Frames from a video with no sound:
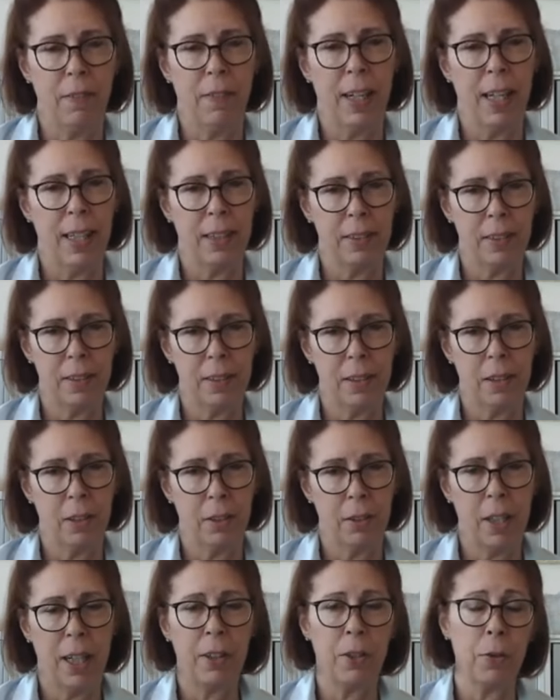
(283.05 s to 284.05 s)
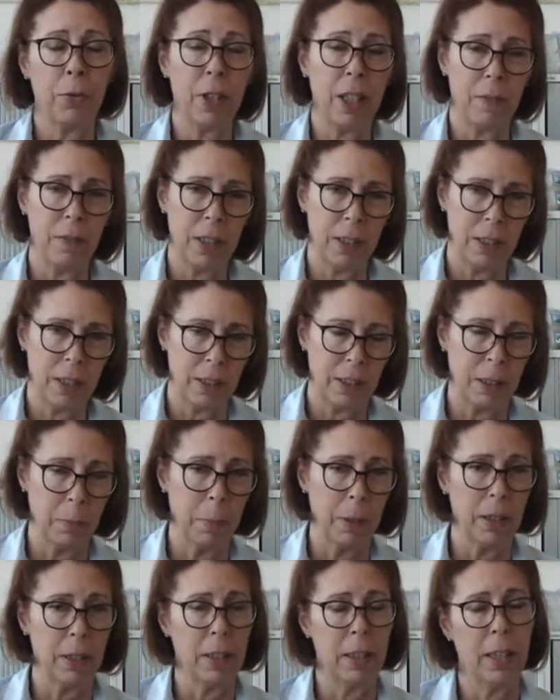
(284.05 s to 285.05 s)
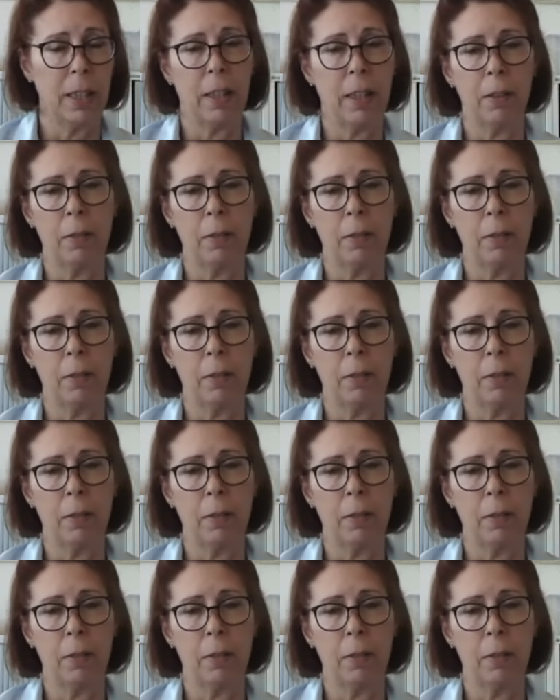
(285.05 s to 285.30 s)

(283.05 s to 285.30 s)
advance, you know, I do have this disability.